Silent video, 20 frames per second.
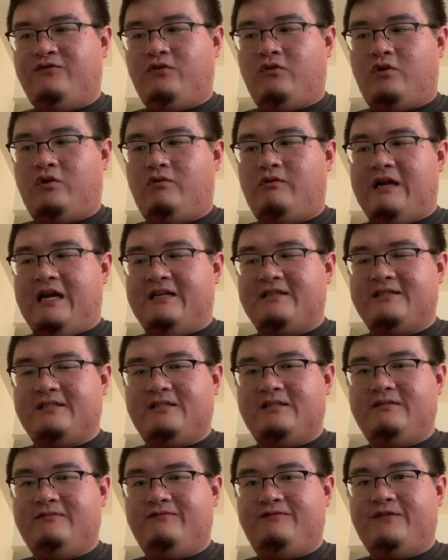for around
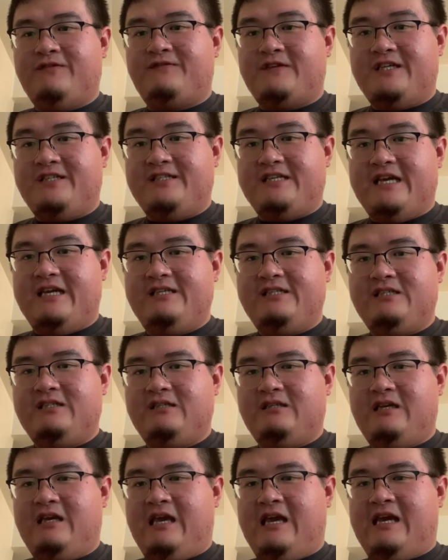15 days,
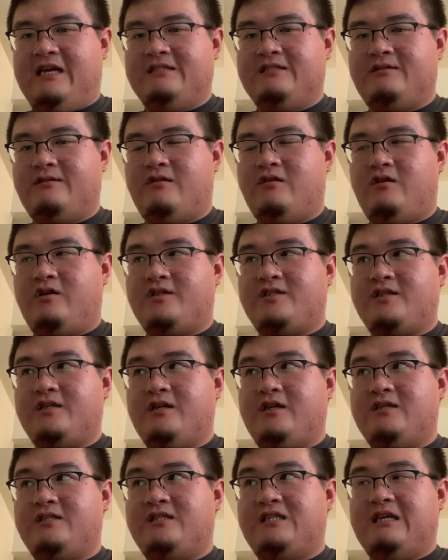and there's
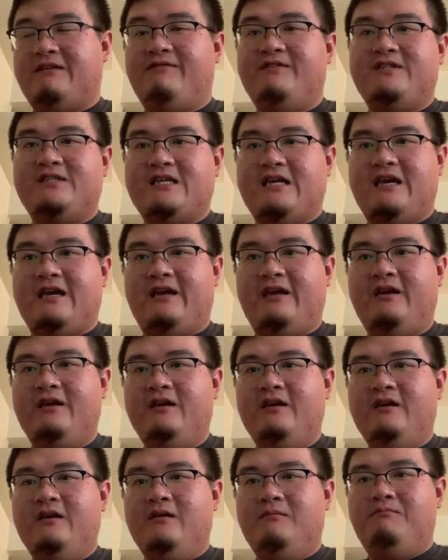a 7-day
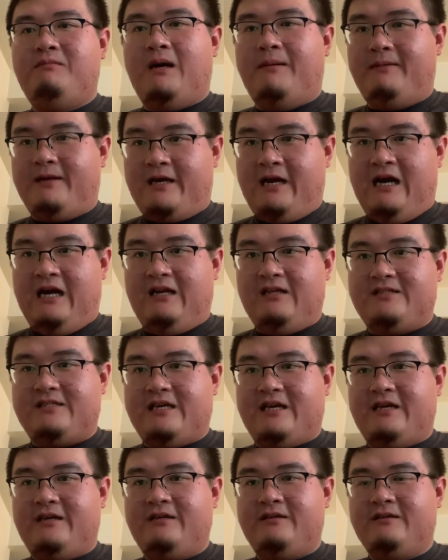public
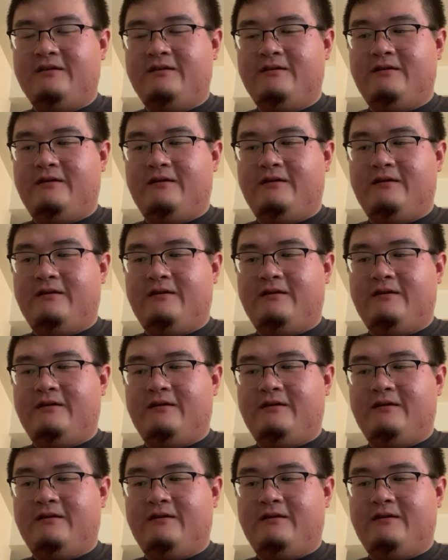holiday.